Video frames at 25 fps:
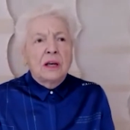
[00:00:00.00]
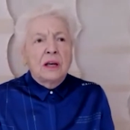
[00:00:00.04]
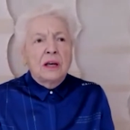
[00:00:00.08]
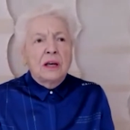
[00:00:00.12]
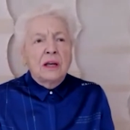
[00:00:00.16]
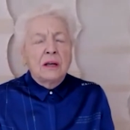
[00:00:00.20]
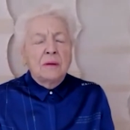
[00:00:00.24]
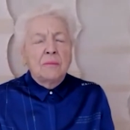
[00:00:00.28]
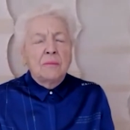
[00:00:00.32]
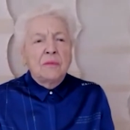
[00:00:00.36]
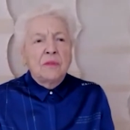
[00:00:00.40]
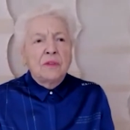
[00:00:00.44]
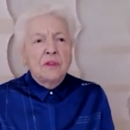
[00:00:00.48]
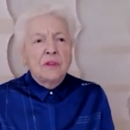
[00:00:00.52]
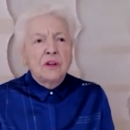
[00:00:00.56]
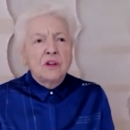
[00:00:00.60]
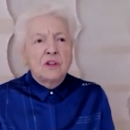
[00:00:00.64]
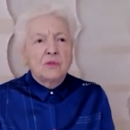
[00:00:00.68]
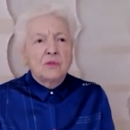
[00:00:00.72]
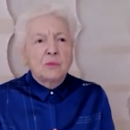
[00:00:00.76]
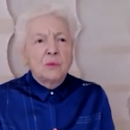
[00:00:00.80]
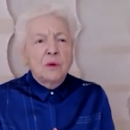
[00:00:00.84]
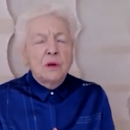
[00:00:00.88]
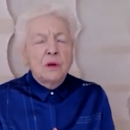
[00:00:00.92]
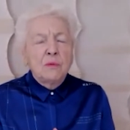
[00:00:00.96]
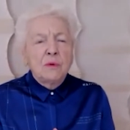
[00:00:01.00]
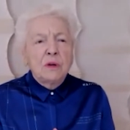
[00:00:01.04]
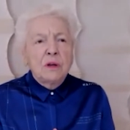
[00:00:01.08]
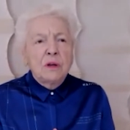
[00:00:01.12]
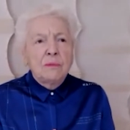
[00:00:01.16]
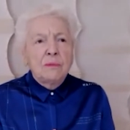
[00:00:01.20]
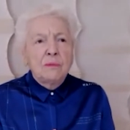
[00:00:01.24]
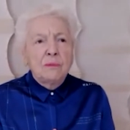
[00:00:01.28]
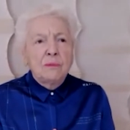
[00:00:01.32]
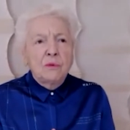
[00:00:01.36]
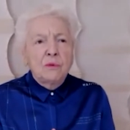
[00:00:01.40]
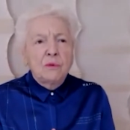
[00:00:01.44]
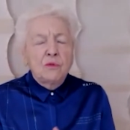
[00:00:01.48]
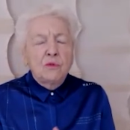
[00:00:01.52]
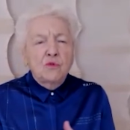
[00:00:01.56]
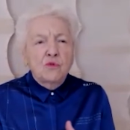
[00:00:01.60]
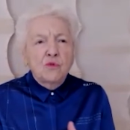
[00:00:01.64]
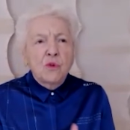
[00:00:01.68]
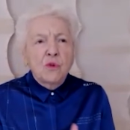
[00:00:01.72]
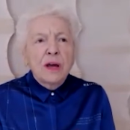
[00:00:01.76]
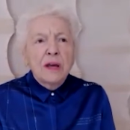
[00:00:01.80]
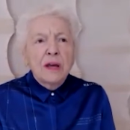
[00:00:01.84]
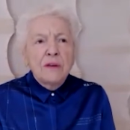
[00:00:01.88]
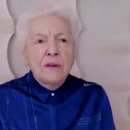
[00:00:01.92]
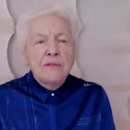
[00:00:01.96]
um, that we were
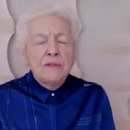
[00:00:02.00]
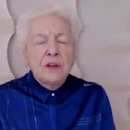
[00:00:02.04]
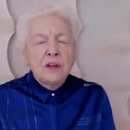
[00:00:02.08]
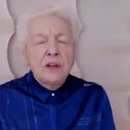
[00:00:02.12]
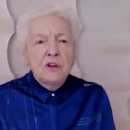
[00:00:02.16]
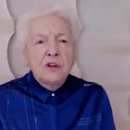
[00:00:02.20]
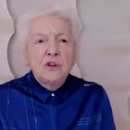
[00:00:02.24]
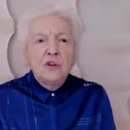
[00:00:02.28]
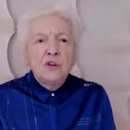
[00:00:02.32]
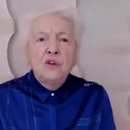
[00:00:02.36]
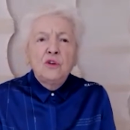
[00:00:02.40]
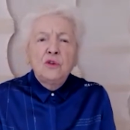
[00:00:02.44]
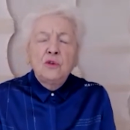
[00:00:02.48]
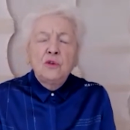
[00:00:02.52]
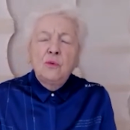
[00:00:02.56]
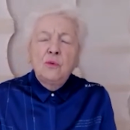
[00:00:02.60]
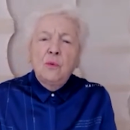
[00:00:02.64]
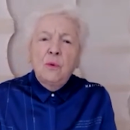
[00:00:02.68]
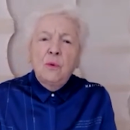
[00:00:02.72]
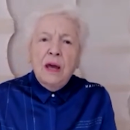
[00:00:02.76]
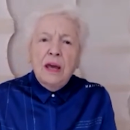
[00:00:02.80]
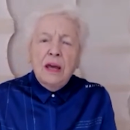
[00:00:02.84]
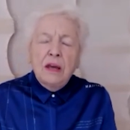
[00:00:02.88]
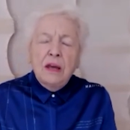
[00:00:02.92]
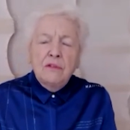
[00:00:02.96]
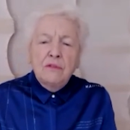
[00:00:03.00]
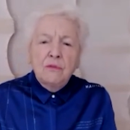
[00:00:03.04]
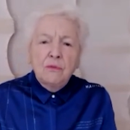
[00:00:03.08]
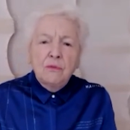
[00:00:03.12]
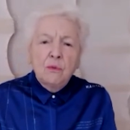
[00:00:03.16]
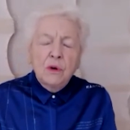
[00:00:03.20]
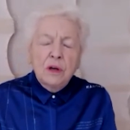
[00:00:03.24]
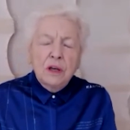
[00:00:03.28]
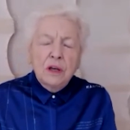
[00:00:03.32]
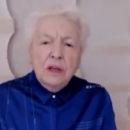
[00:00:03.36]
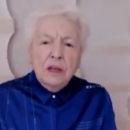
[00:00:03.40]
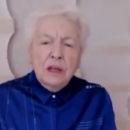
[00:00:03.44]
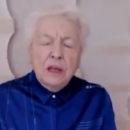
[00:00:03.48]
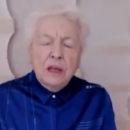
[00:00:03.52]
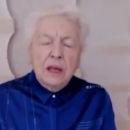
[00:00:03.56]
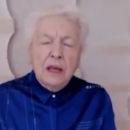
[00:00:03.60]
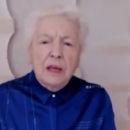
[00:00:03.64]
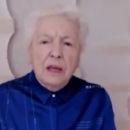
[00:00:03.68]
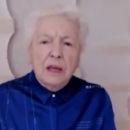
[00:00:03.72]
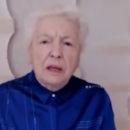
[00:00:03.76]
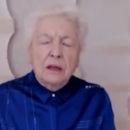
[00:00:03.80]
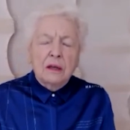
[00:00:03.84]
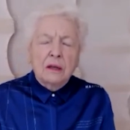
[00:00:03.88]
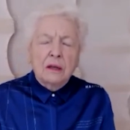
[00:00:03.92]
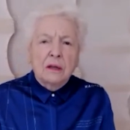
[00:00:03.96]
driving a new way of
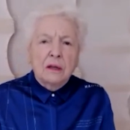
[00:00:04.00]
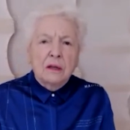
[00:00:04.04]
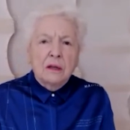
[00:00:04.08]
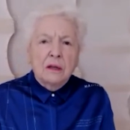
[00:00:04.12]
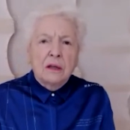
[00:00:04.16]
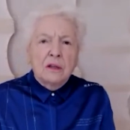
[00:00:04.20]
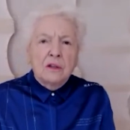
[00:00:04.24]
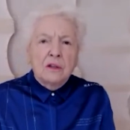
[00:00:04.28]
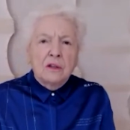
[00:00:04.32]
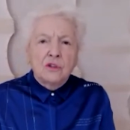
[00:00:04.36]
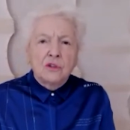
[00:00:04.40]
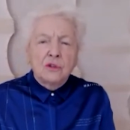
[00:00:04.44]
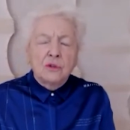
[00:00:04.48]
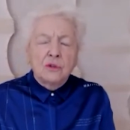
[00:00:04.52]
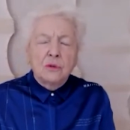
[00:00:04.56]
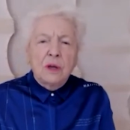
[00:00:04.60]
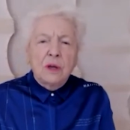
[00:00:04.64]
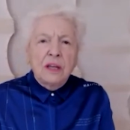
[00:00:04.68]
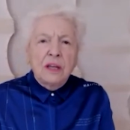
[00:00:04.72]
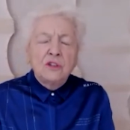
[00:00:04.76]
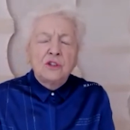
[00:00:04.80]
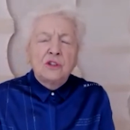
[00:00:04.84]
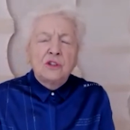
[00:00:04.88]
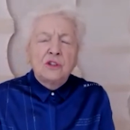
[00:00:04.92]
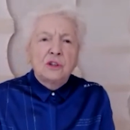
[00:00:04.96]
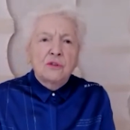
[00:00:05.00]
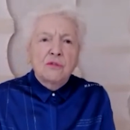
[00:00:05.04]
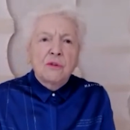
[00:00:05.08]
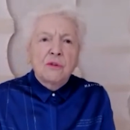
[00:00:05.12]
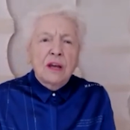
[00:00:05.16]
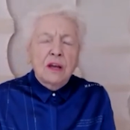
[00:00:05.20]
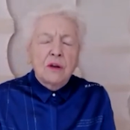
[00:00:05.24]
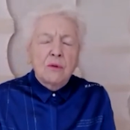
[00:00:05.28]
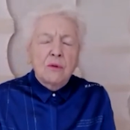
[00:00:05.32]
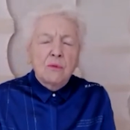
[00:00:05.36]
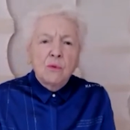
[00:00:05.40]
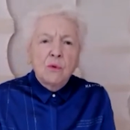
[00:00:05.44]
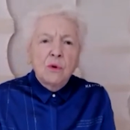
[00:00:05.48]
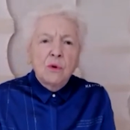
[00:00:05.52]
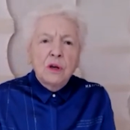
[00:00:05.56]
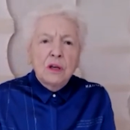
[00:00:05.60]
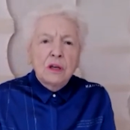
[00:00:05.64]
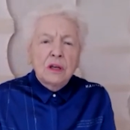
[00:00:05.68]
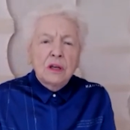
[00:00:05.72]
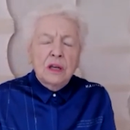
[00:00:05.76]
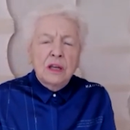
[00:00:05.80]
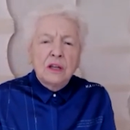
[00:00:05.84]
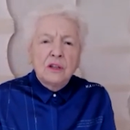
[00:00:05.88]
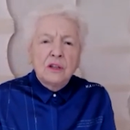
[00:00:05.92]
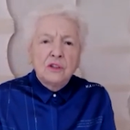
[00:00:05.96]
working to integrate
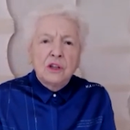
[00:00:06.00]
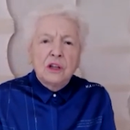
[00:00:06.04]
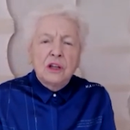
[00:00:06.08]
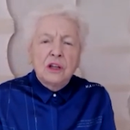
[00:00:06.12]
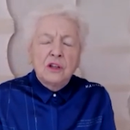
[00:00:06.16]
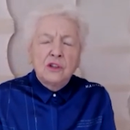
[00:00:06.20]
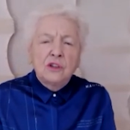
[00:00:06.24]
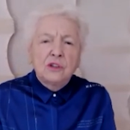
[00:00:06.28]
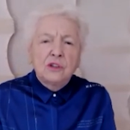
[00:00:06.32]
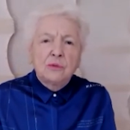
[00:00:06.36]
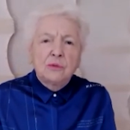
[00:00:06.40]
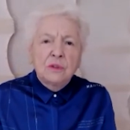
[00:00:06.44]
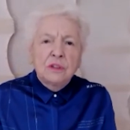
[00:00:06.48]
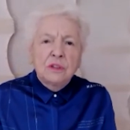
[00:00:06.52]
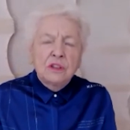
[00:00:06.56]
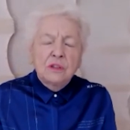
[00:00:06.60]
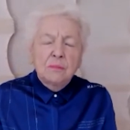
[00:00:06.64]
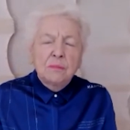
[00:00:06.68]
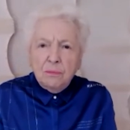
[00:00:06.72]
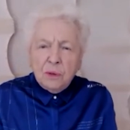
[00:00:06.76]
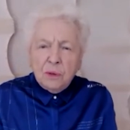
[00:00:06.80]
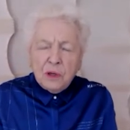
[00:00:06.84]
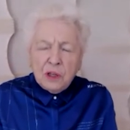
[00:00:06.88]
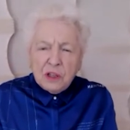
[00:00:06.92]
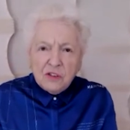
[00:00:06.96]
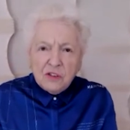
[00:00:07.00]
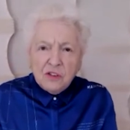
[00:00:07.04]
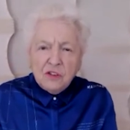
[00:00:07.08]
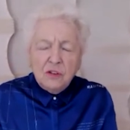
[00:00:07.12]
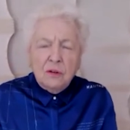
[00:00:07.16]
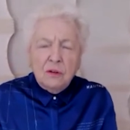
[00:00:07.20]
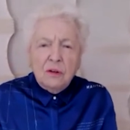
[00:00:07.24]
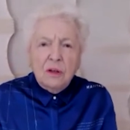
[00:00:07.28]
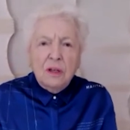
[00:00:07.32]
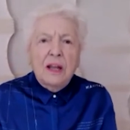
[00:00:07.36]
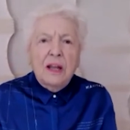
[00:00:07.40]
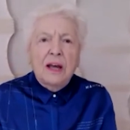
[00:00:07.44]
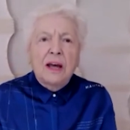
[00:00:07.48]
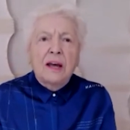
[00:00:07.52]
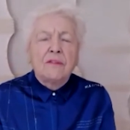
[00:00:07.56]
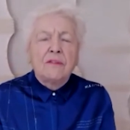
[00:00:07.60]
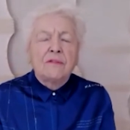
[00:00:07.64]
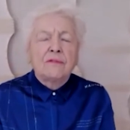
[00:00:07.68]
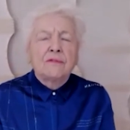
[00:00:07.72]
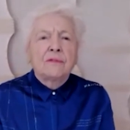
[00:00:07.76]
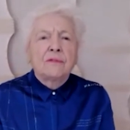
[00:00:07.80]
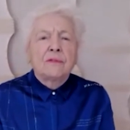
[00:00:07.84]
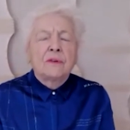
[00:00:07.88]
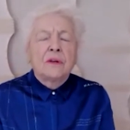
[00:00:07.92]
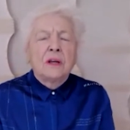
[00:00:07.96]
work in, into one's personal
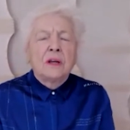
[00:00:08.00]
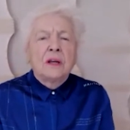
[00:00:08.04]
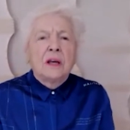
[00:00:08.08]
life.